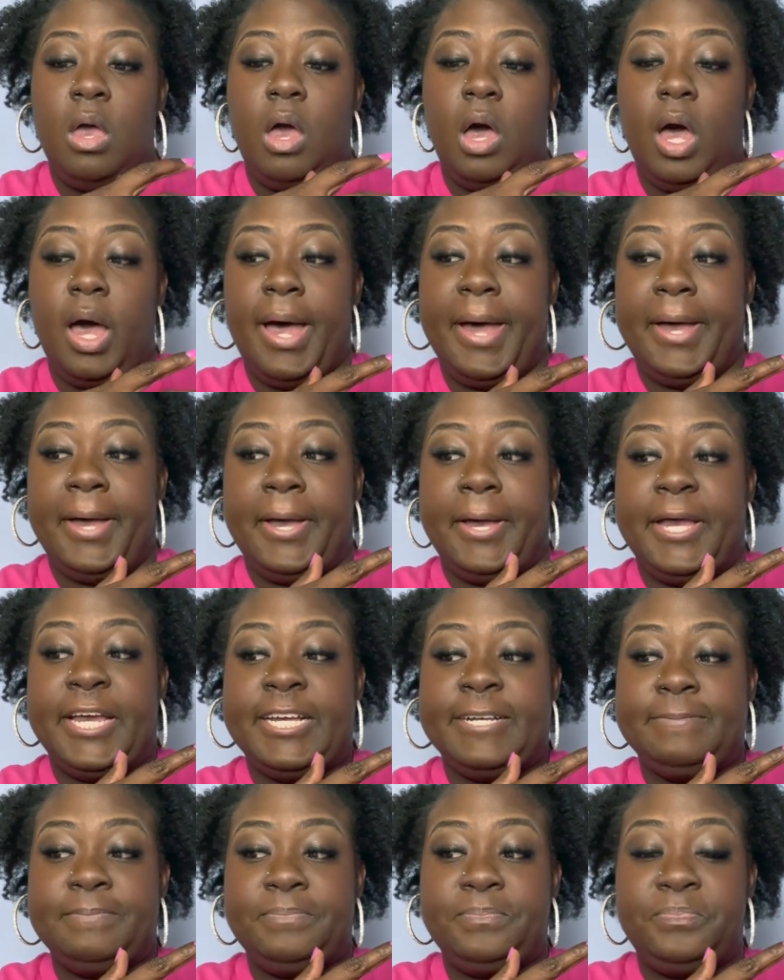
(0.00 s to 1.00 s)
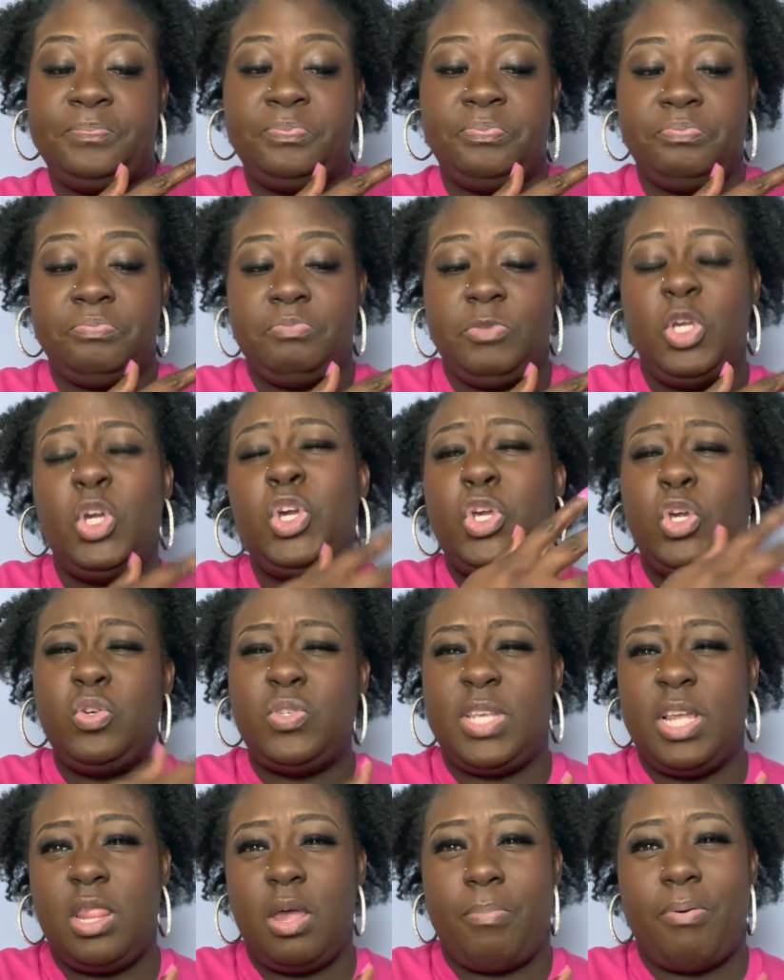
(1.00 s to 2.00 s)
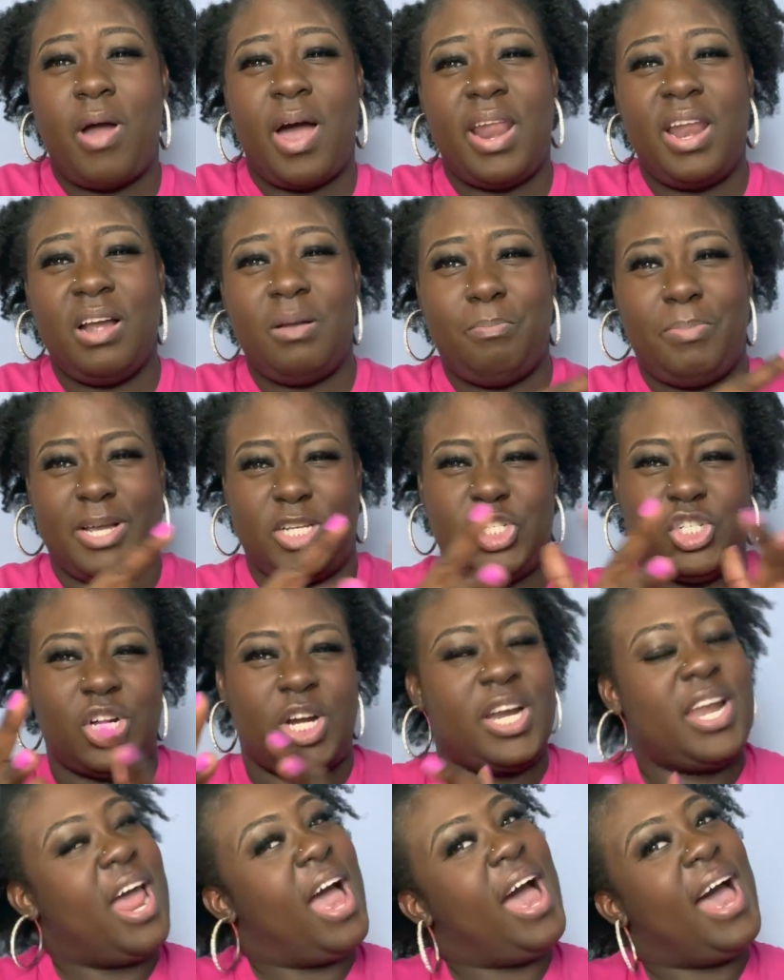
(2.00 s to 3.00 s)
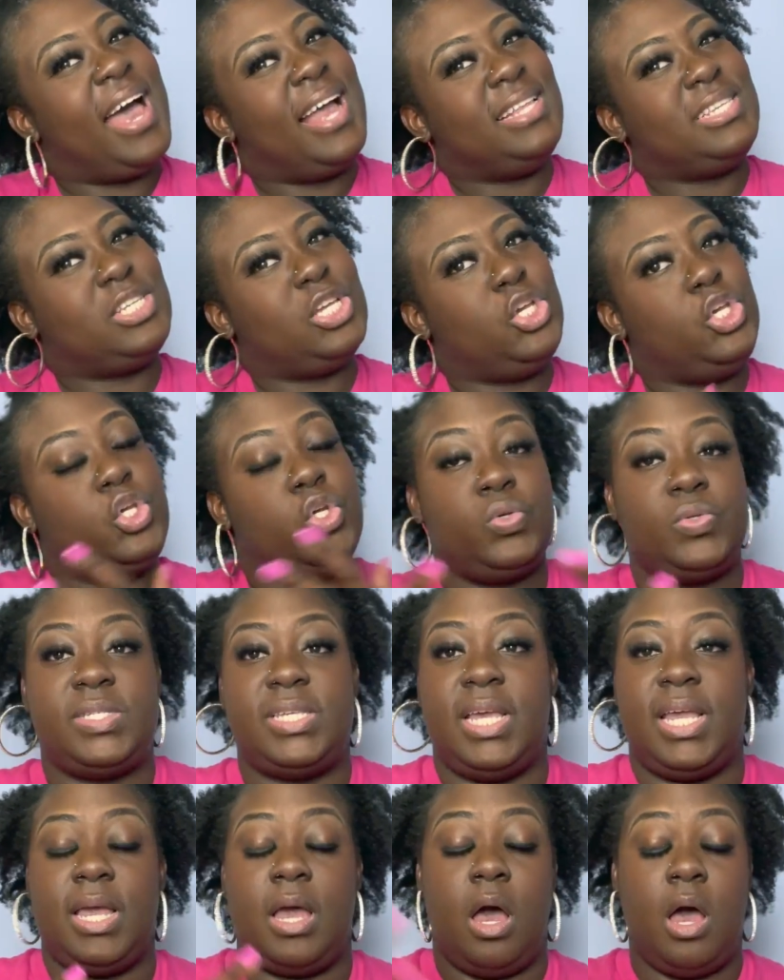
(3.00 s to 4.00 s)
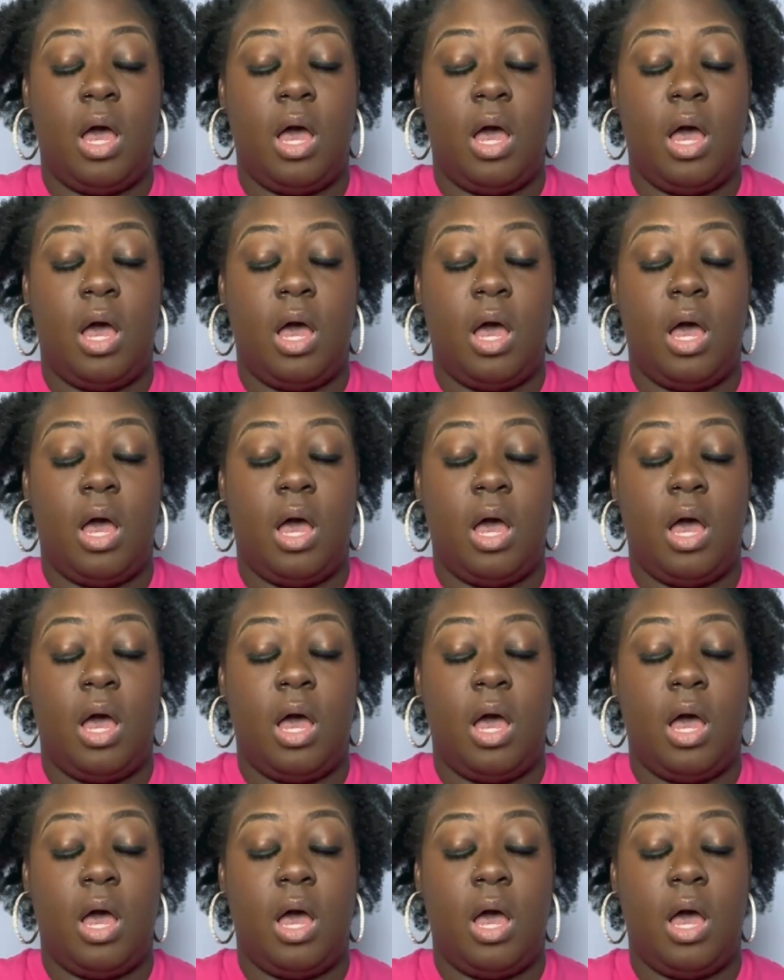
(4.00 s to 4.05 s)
um, you're using the product, but you're not using,